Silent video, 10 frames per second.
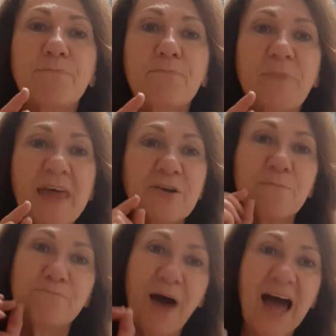that
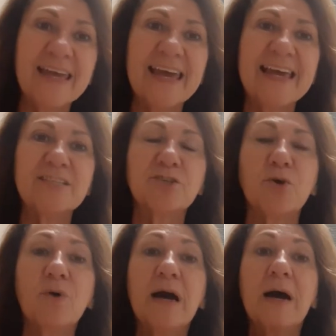are buying
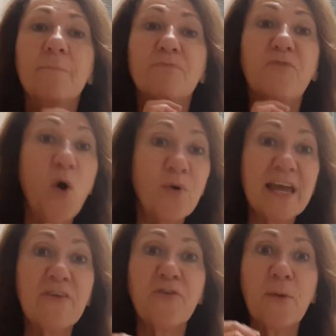into
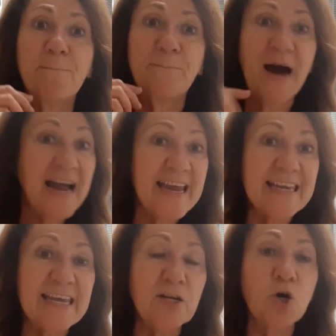voting for
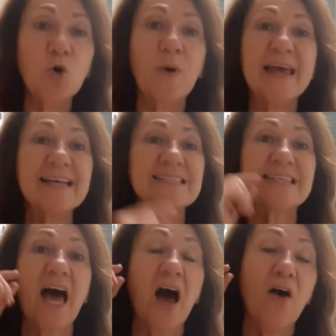Biden, who is
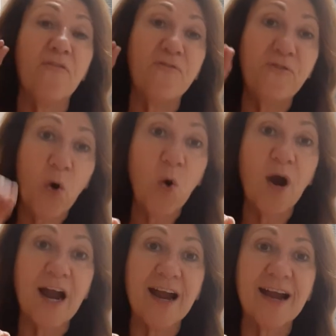
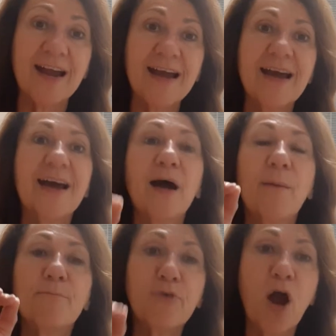for
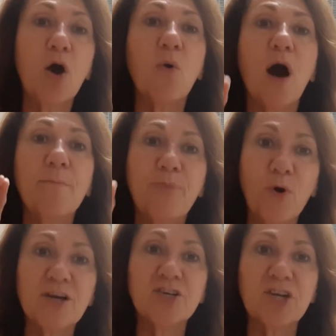
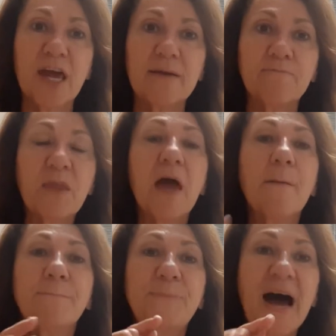pro-abortion.
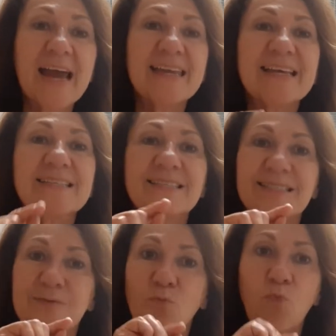
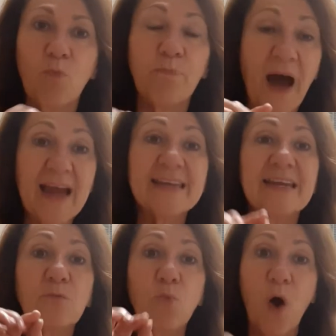
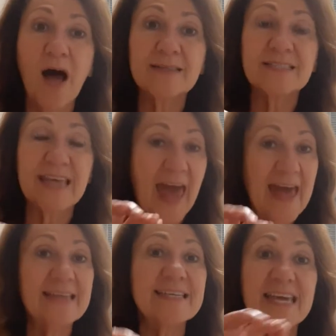Biden wants,
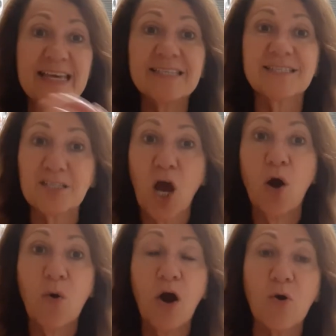and his
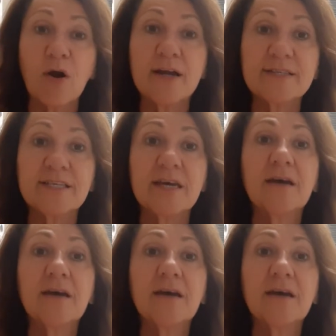cohort,